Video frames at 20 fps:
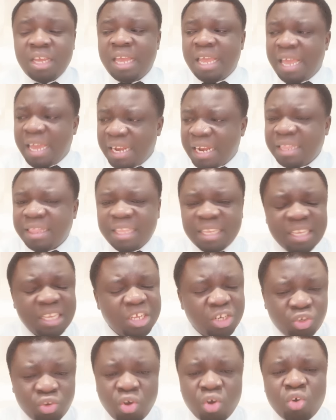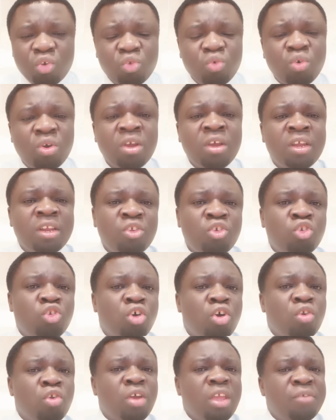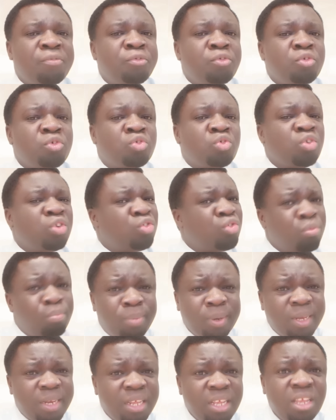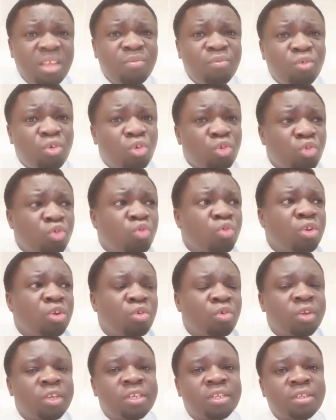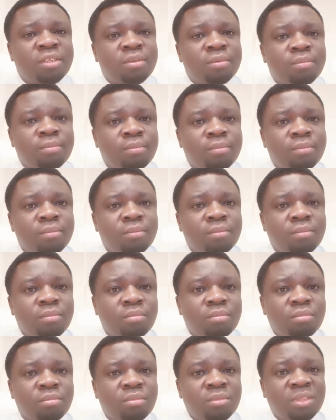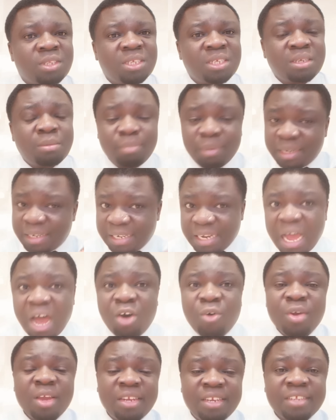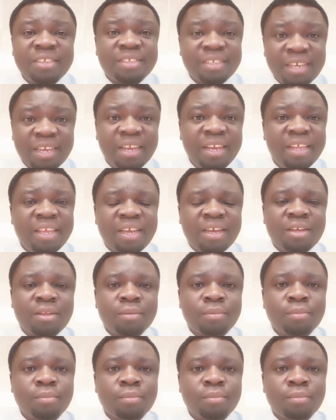Anything he talk, you don't know if you should you believe or you should not. But now it is clear.